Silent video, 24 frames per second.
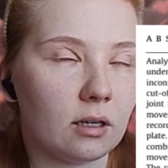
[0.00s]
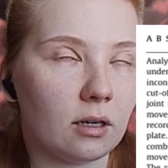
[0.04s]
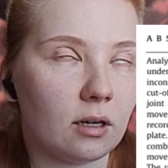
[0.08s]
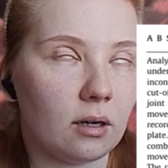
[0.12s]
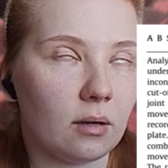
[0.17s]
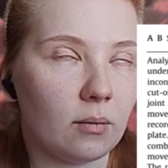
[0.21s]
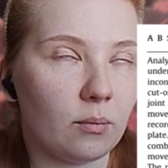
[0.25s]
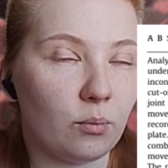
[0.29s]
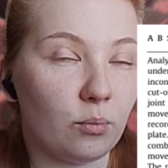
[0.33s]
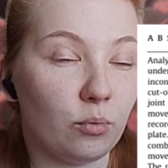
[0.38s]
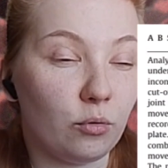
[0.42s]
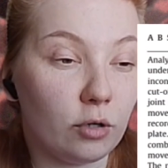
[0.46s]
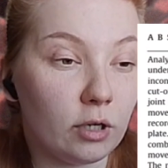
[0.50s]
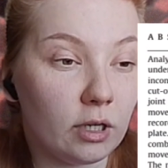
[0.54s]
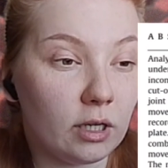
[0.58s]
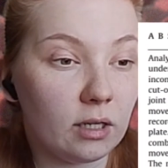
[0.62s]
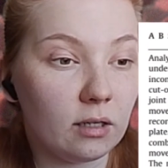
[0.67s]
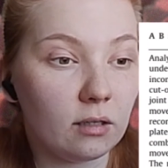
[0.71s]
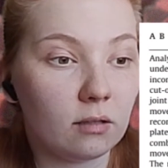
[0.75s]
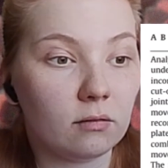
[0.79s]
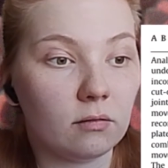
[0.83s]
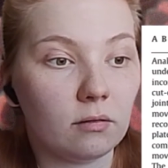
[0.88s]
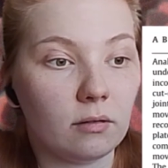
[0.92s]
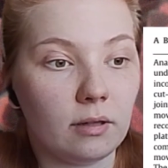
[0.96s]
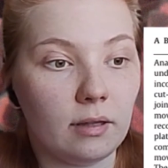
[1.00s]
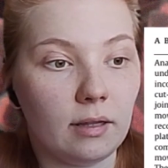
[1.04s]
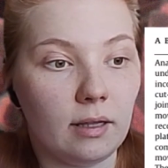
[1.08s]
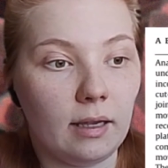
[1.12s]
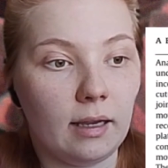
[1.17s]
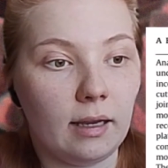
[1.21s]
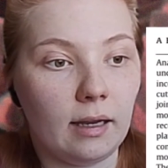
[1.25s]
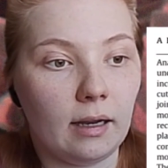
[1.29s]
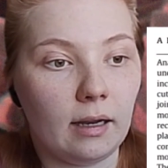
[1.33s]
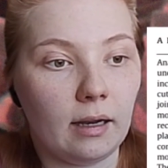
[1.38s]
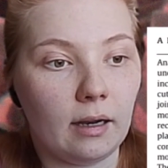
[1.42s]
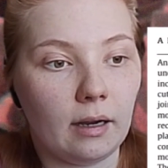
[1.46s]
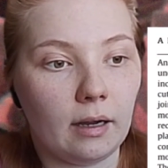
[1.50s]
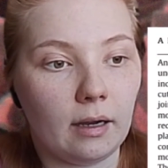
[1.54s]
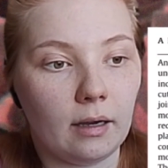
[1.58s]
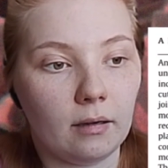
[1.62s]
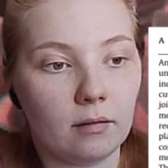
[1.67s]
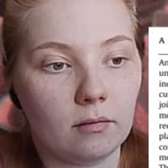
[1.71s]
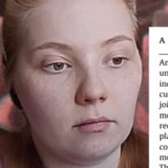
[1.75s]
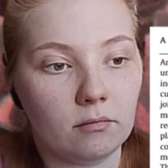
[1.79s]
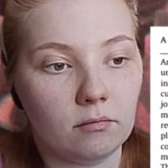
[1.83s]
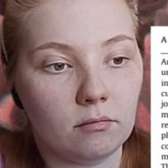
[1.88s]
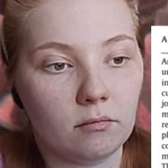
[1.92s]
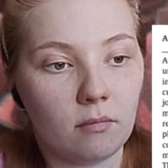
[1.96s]
Hip moments
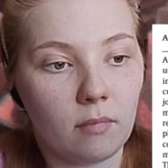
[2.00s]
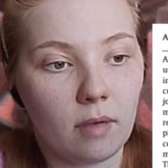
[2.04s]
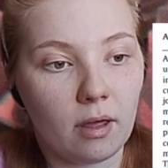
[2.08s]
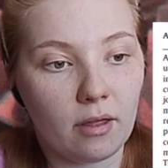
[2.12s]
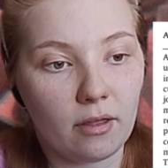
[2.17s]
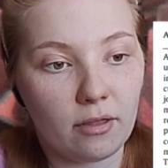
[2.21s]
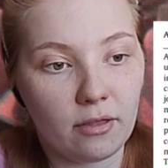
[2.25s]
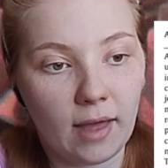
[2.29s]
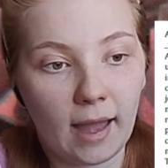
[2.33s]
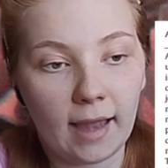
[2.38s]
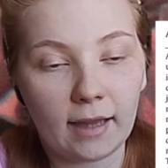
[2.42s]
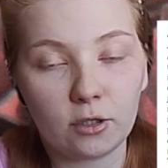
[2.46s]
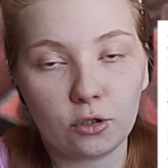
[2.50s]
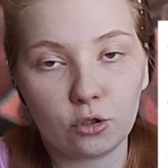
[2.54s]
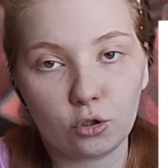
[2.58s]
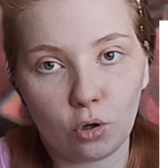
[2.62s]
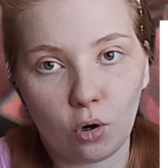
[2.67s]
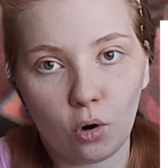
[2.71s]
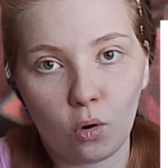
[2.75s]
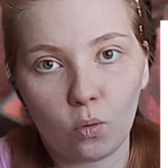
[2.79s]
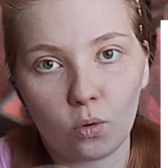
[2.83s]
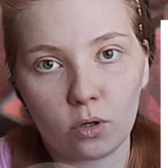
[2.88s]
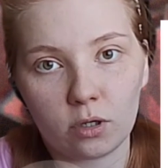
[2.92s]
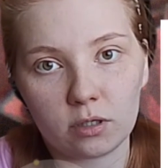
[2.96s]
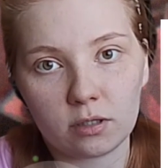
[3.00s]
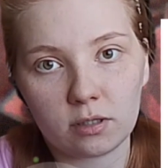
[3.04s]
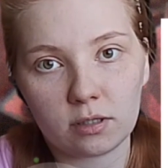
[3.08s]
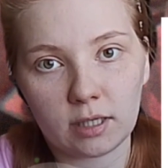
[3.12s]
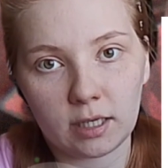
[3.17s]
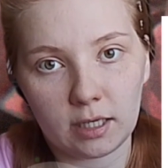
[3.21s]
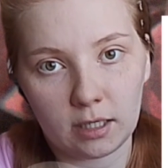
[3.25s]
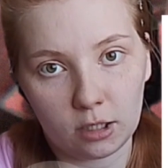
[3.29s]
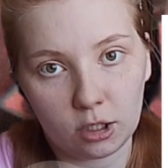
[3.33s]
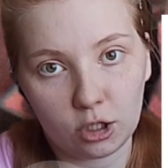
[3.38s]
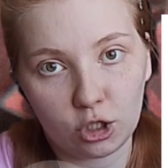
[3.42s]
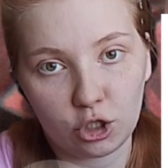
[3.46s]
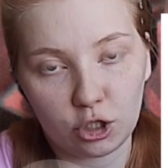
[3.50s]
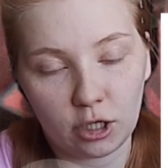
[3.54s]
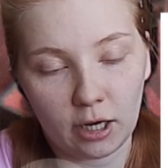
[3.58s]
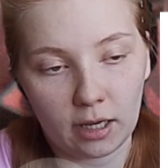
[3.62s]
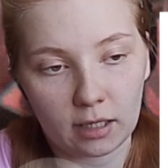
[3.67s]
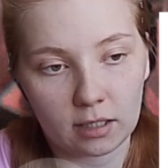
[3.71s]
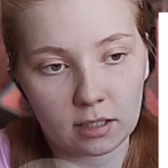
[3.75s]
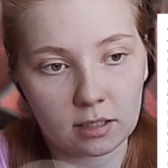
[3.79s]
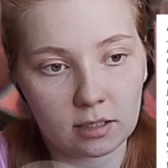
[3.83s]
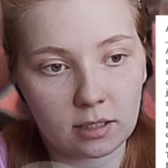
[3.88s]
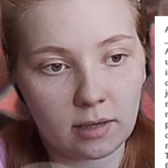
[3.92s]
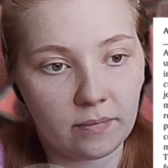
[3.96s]
were very sensitive to filtering
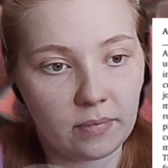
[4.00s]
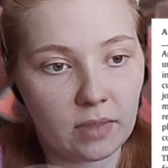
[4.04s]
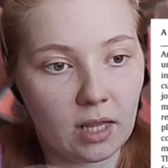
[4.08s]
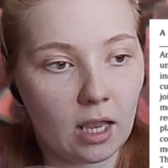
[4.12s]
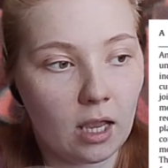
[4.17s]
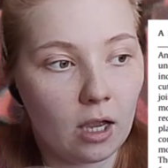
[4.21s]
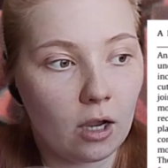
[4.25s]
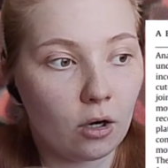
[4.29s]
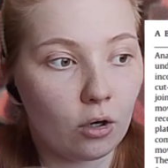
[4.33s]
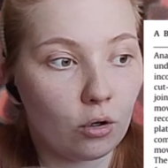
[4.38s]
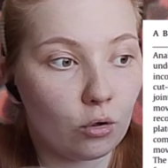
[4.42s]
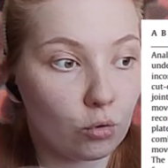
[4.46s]
cutoff.